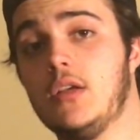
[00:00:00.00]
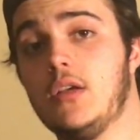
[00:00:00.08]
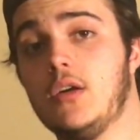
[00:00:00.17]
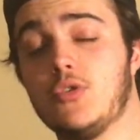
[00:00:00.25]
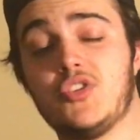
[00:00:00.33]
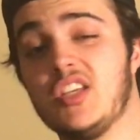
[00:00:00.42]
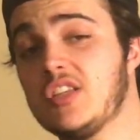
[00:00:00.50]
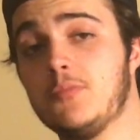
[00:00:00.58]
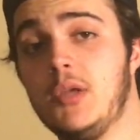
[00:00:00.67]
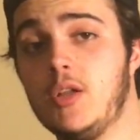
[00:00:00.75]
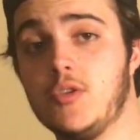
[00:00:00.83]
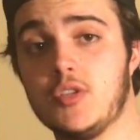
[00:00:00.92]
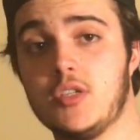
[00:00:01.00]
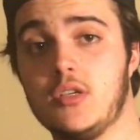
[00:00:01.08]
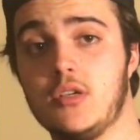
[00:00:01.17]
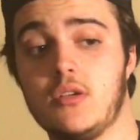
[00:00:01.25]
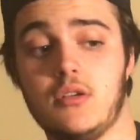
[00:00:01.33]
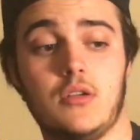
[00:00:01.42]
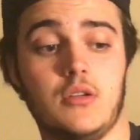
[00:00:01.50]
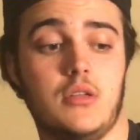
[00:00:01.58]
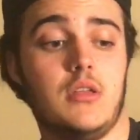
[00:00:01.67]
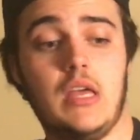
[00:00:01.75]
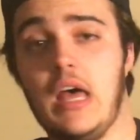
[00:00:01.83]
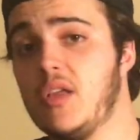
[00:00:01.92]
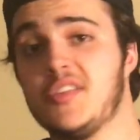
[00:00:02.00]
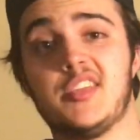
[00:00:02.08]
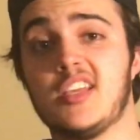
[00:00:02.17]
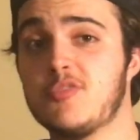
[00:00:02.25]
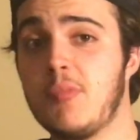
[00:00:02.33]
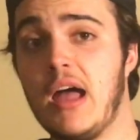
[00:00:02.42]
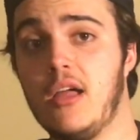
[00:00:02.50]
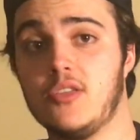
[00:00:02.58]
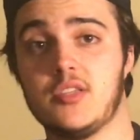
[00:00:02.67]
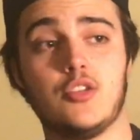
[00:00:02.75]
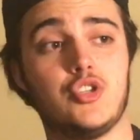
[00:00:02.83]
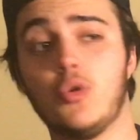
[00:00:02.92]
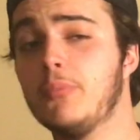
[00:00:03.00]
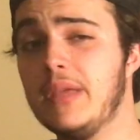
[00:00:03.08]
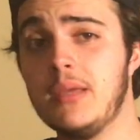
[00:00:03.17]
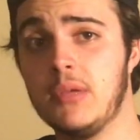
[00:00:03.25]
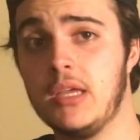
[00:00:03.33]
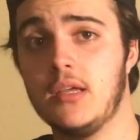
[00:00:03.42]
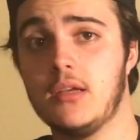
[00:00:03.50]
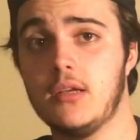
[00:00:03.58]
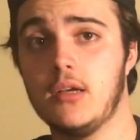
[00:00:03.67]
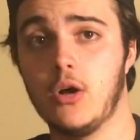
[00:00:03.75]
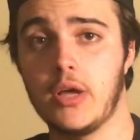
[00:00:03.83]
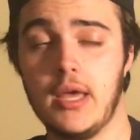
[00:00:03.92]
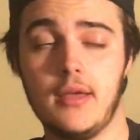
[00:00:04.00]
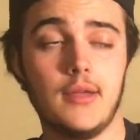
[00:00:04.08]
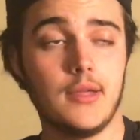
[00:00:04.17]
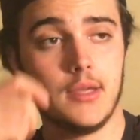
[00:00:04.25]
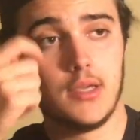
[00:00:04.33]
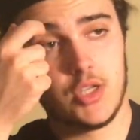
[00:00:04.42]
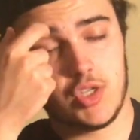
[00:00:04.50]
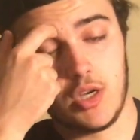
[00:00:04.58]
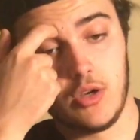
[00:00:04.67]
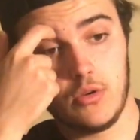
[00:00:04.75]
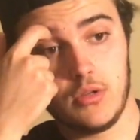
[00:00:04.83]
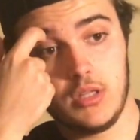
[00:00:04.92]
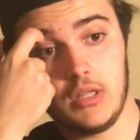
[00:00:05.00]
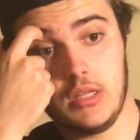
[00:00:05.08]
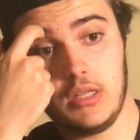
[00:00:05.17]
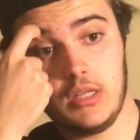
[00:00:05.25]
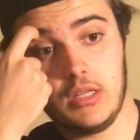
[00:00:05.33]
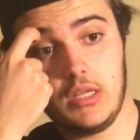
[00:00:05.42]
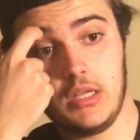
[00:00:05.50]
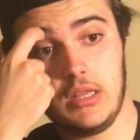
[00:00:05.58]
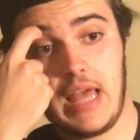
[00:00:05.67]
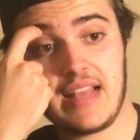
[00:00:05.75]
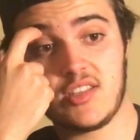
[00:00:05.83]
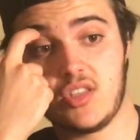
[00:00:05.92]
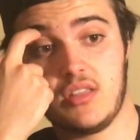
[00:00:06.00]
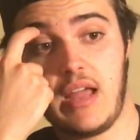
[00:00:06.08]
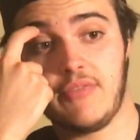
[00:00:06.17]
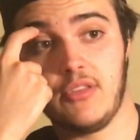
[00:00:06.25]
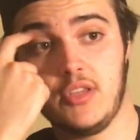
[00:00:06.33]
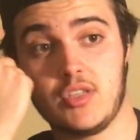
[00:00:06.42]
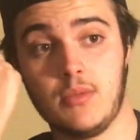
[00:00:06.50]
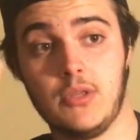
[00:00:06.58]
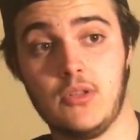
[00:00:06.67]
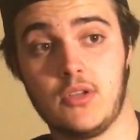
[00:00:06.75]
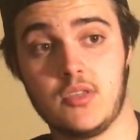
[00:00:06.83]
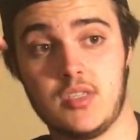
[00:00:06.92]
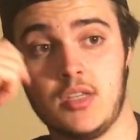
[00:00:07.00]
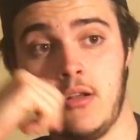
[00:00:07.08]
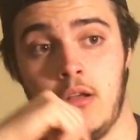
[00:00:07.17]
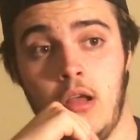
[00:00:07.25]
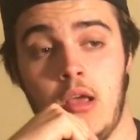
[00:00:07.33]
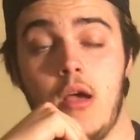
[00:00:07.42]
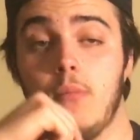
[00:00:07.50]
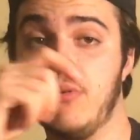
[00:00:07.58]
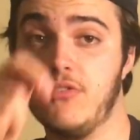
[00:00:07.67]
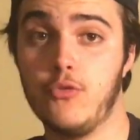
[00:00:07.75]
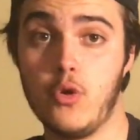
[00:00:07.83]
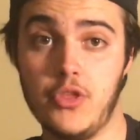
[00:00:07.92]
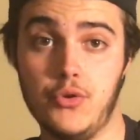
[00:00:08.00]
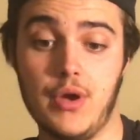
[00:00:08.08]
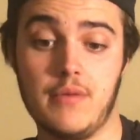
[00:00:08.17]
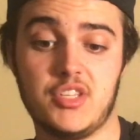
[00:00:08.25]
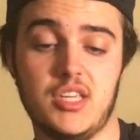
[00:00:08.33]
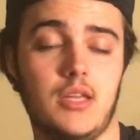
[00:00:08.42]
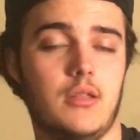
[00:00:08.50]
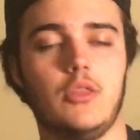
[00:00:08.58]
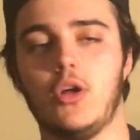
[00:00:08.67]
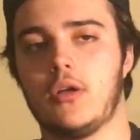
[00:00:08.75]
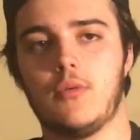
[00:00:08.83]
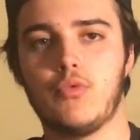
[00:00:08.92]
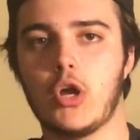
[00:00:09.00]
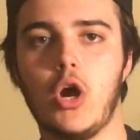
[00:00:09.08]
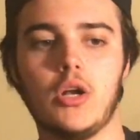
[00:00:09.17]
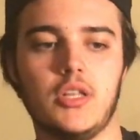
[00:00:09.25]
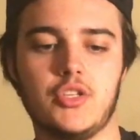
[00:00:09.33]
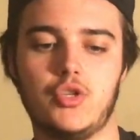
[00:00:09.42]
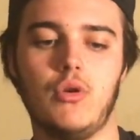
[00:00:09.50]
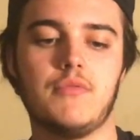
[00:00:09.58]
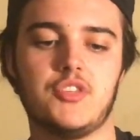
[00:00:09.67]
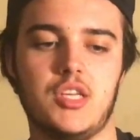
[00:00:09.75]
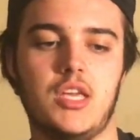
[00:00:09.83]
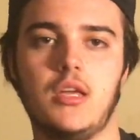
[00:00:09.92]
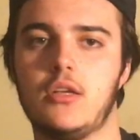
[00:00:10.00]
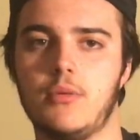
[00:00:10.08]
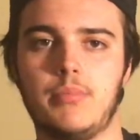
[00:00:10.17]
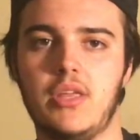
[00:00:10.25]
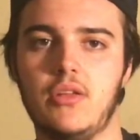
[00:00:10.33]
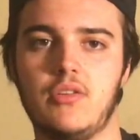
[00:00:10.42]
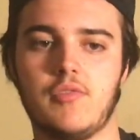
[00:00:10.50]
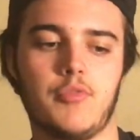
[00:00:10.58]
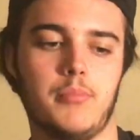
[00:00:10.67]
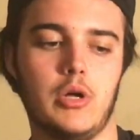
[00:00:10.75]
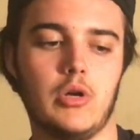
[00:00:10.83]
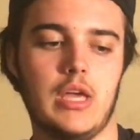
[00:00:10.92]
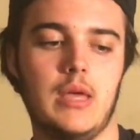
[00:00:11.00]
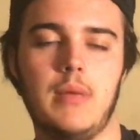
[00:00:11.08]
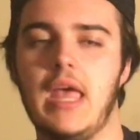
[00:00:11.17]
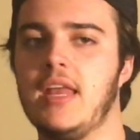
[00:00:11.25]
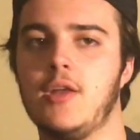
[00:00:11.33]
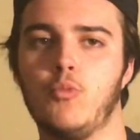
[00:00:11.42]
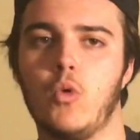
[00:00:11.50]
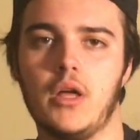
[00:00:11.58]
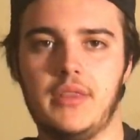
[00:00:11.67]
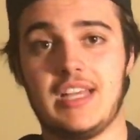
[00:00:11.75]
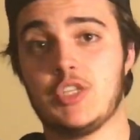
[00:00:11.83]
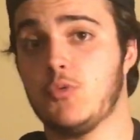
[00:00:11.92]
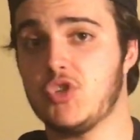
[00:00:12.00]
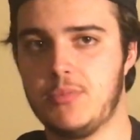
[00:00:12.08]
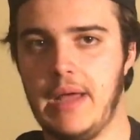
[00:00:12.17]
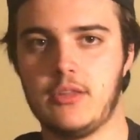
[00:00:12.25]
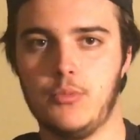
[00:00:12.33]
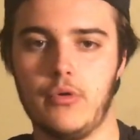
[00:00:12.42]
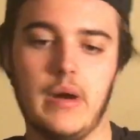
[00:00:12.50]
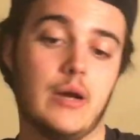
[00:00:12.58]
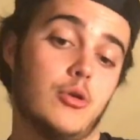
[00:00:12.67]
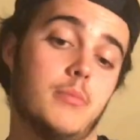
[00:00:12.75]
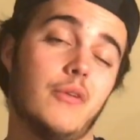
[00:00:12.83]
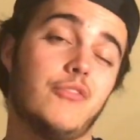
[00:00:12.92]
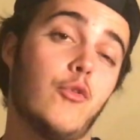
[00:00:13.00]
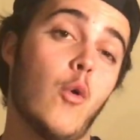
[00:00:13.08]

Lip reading: or 6 meters. Hell, 6 miles. She'll beat me, okay? So that's definitely something to consider. Before the UFC, look, regardless, UFC, completely different ballgame, 8-1, that's a respectable record. Before